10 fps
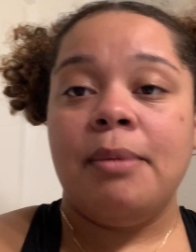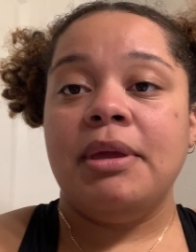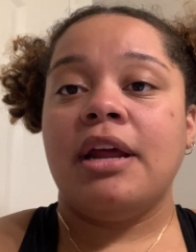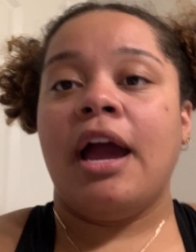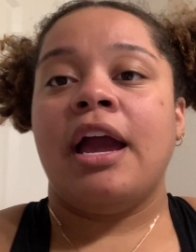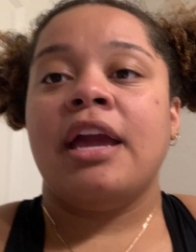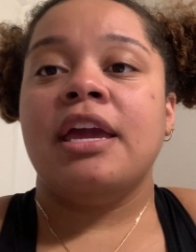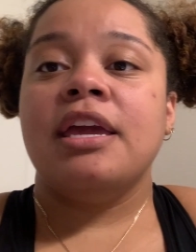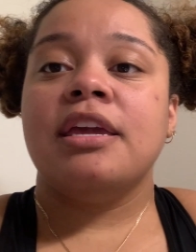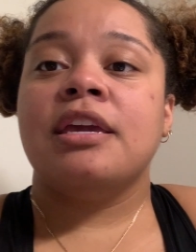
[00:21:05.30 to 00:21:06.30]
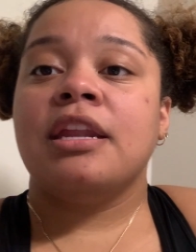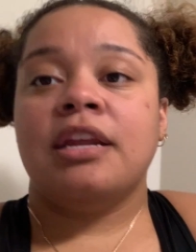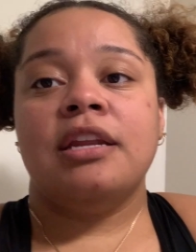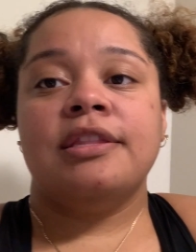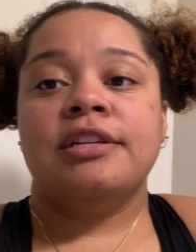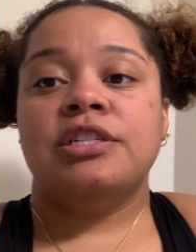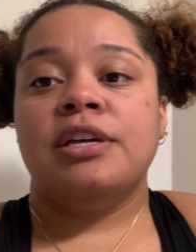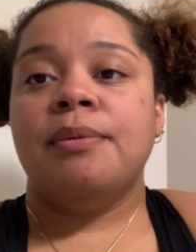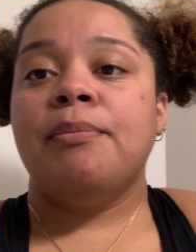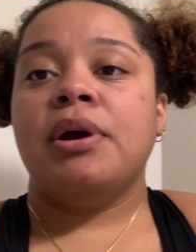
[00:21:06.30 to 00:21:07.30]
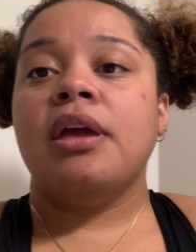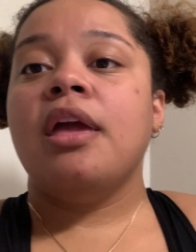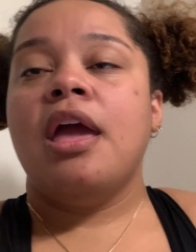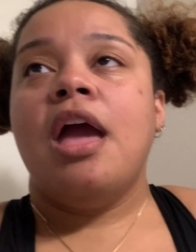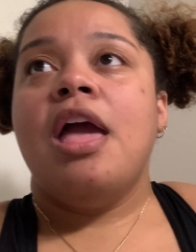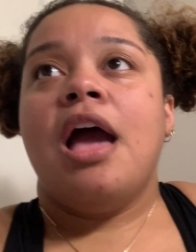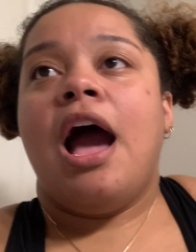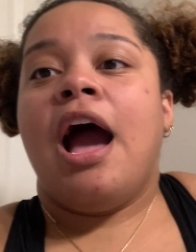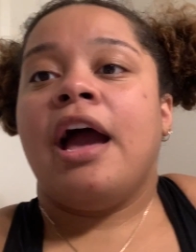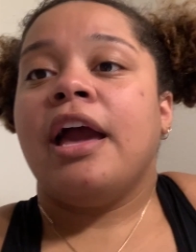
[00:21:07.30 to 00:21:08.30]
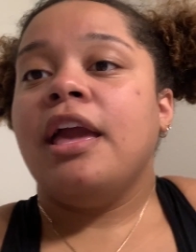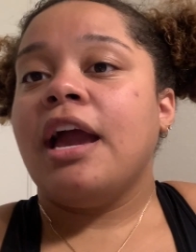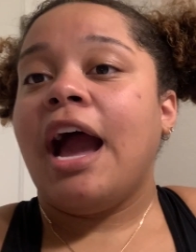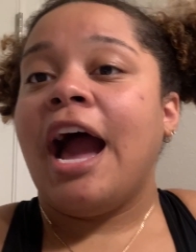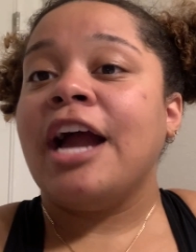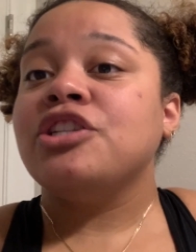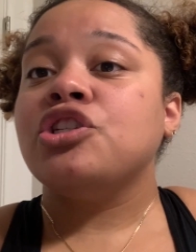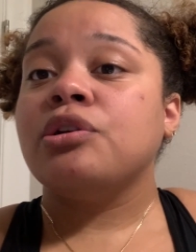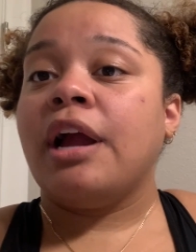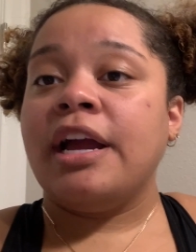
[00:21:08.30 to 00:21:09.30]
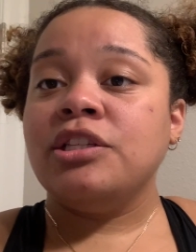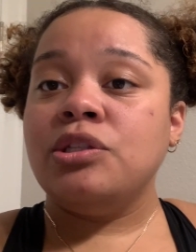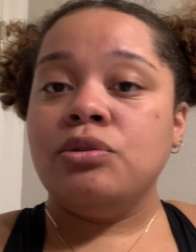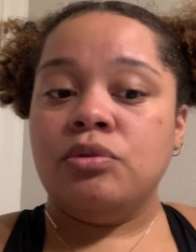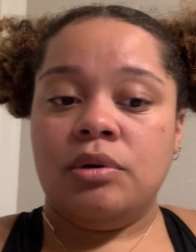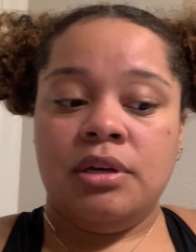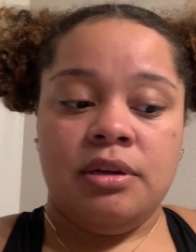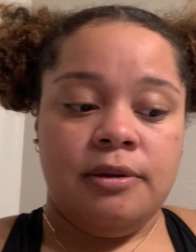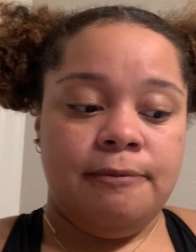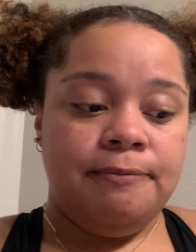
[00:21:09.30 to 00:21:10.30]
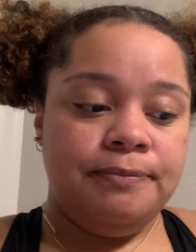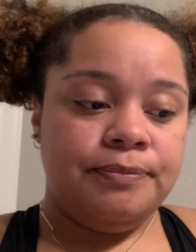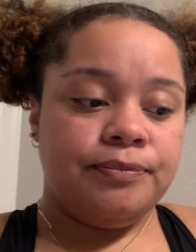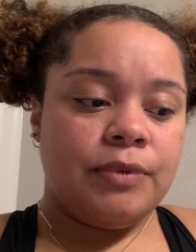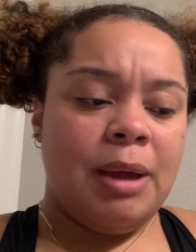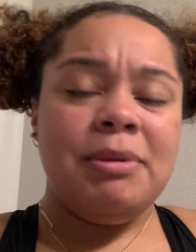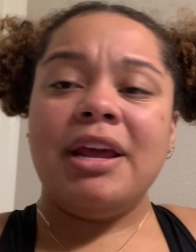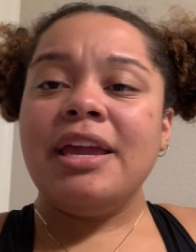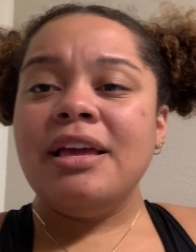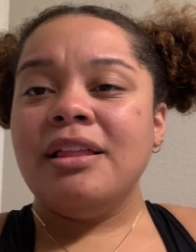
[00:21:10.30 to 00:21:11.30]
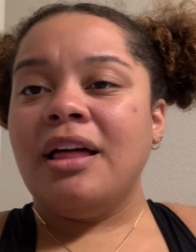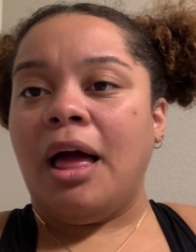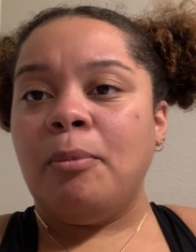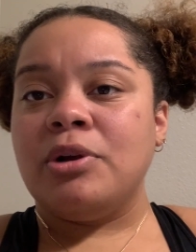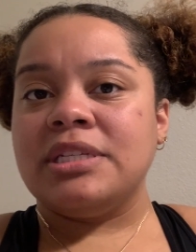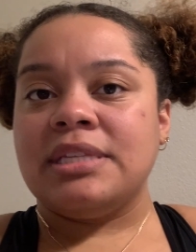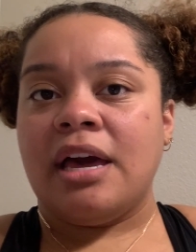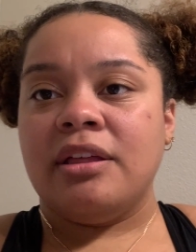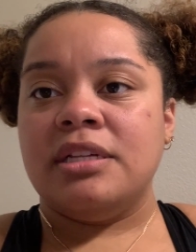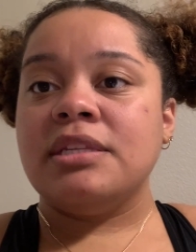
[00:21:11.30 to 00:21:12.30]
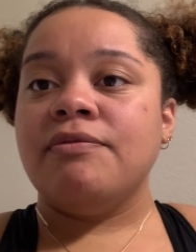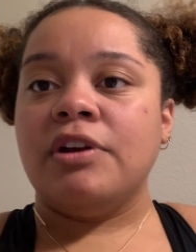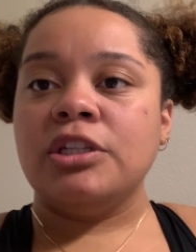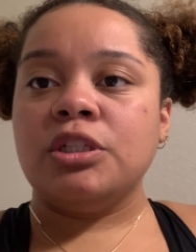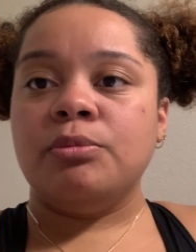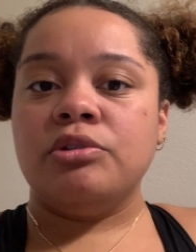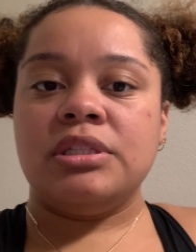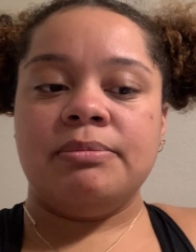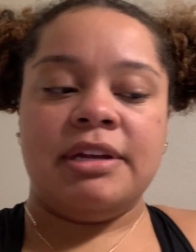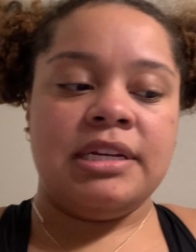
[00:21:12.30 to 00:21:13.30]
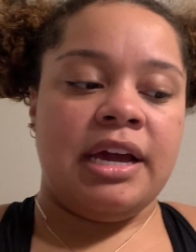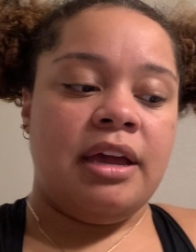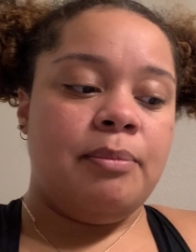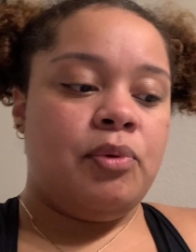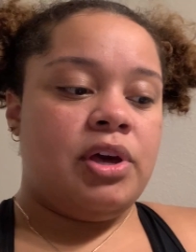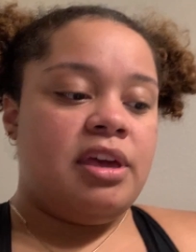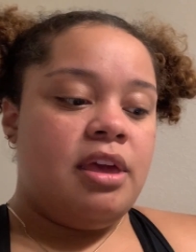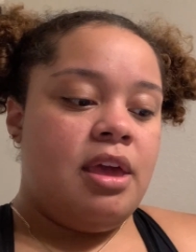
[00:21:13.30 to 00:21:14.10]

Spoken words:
mean, I get it in the gym, but I try to I eat a lot more salads and vegetables to my diet, but